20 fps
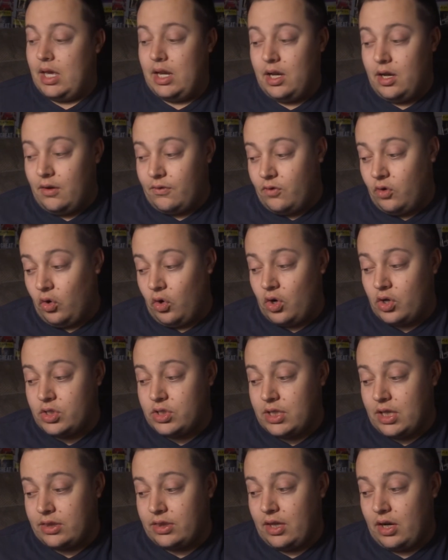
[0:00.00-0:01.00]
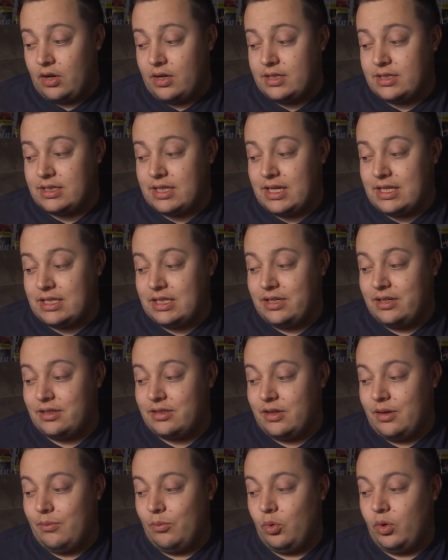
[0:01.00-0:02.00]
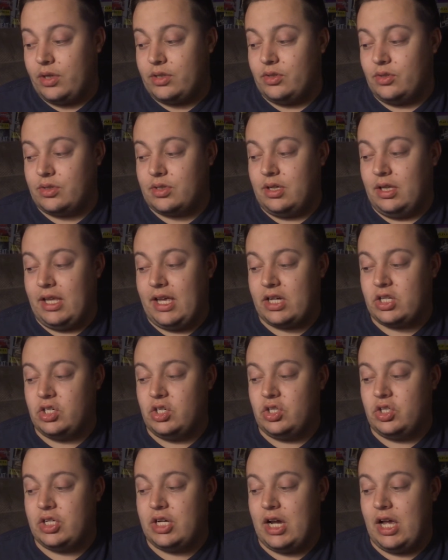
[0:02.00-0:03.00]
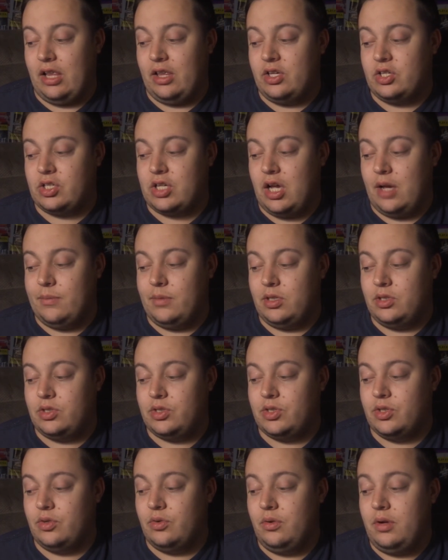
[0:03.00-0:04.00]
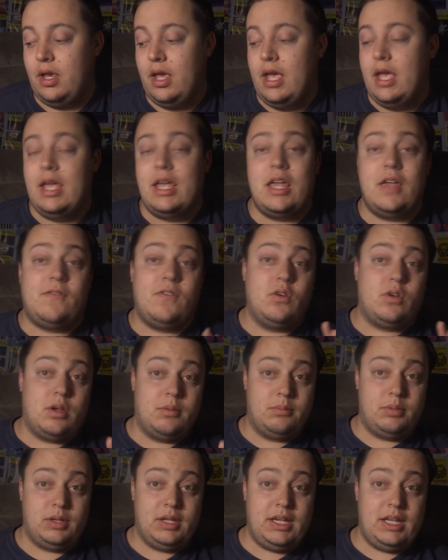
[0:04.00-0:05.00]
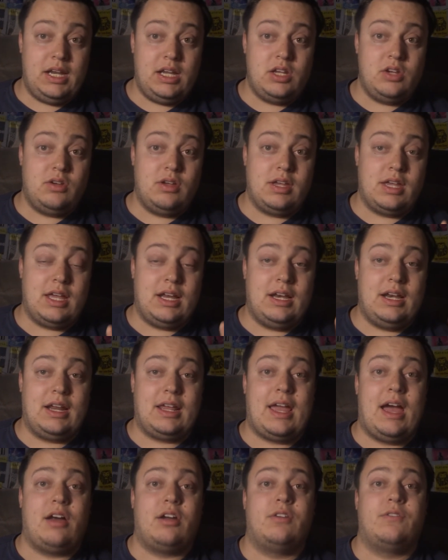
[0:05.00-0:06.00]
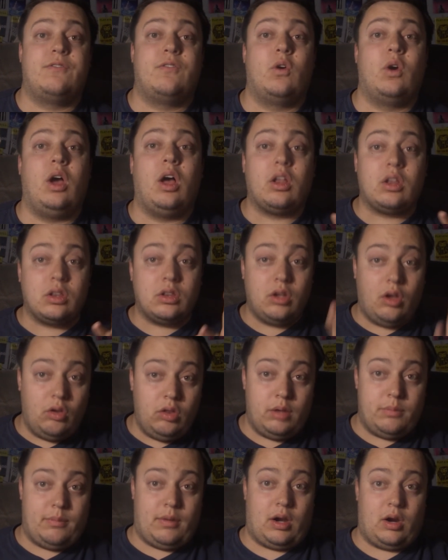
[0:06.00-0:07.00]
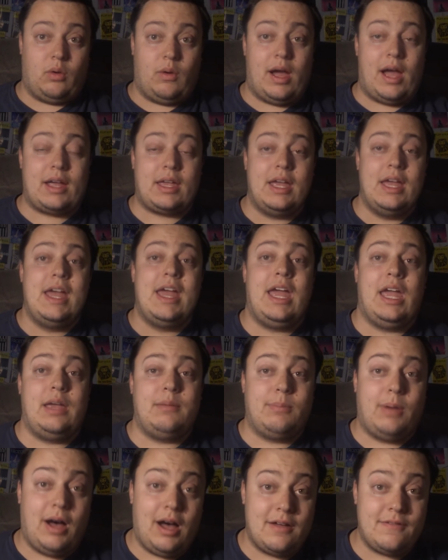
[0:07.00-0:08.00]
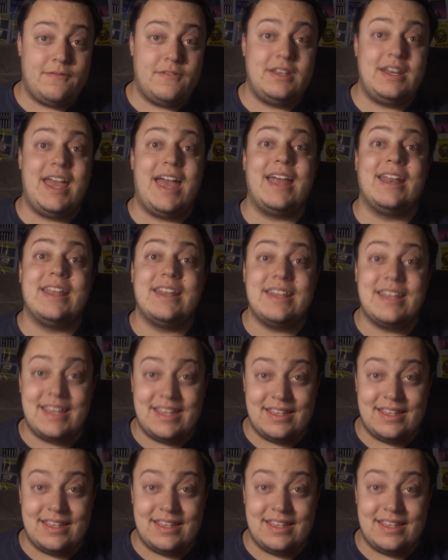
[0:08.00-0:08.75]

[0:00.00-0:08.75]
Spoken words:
And then of course that there is a Dia de Muertos collection challenge coming soon. If you complete it, you can get an encounter for Alolan Marowak, a Poffin, and an